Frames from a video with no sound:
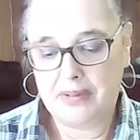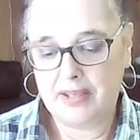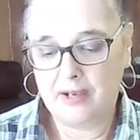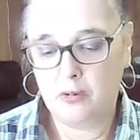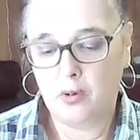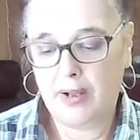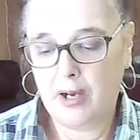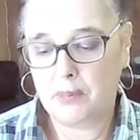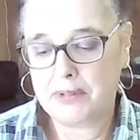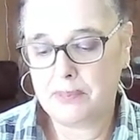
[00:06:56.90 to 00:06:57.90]
that all
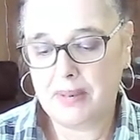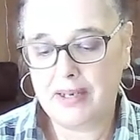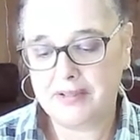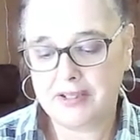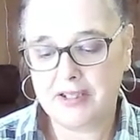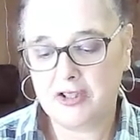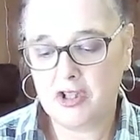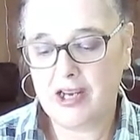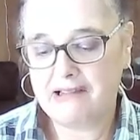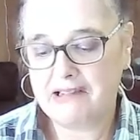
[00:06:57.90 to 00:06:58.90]
helps balance this
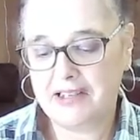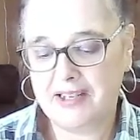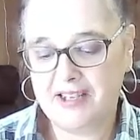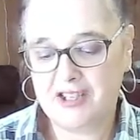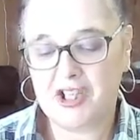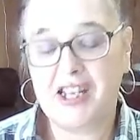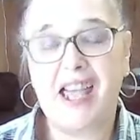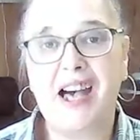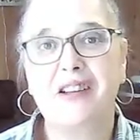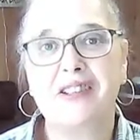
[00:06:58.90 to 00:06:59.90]
chariot energy
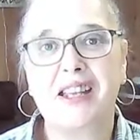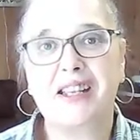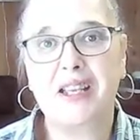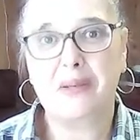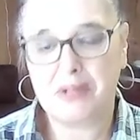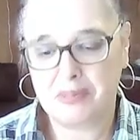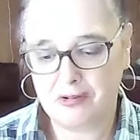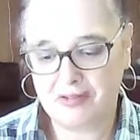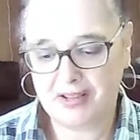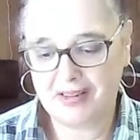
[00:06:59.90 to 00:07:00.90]
out and keeps
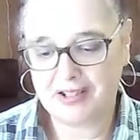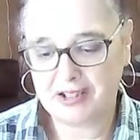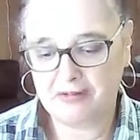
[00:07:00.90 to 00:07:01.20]
moving things